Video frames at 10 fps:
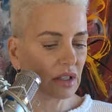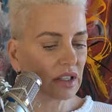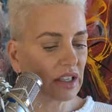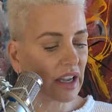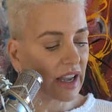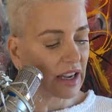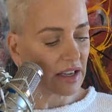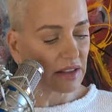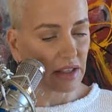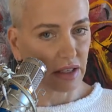The
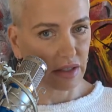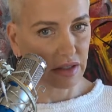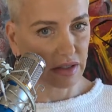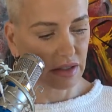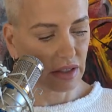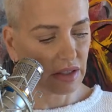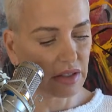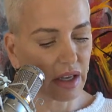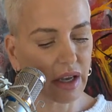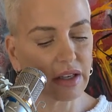atheist
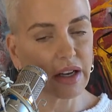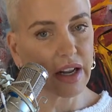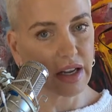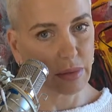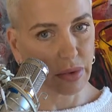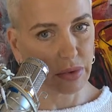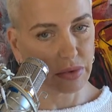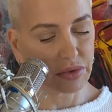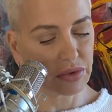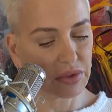is unable
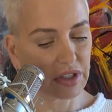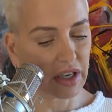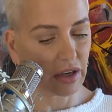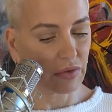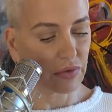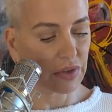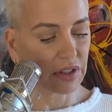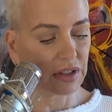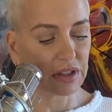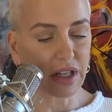to account for
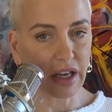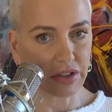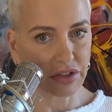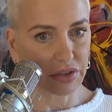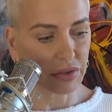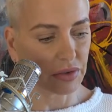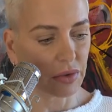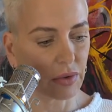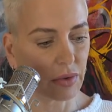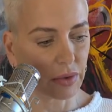the
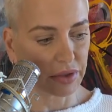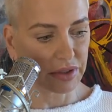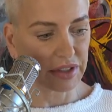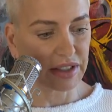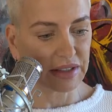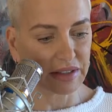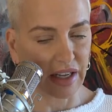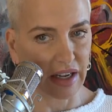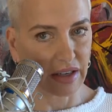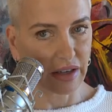logical, orderly
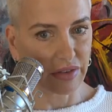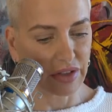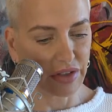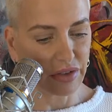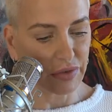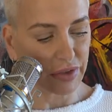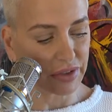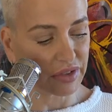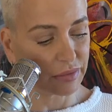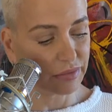state of the
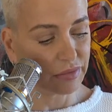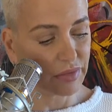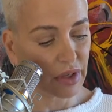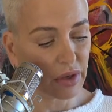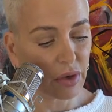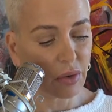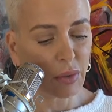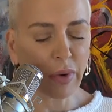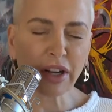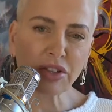universe.
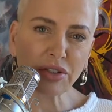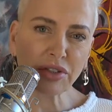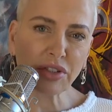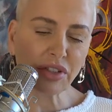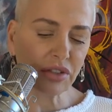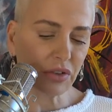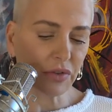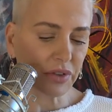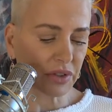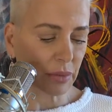Why should the
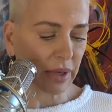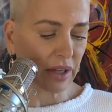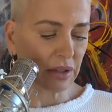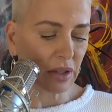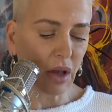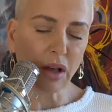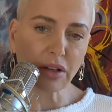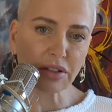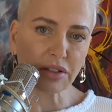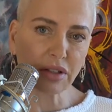universe obey
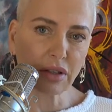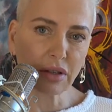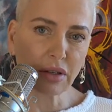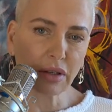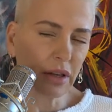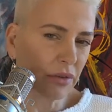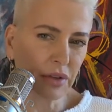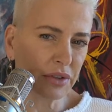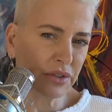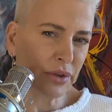laws if
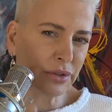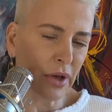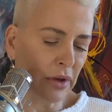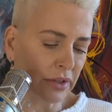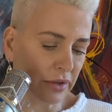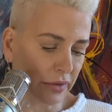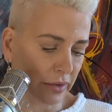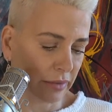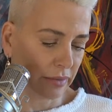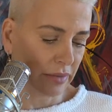there is no lawgiver?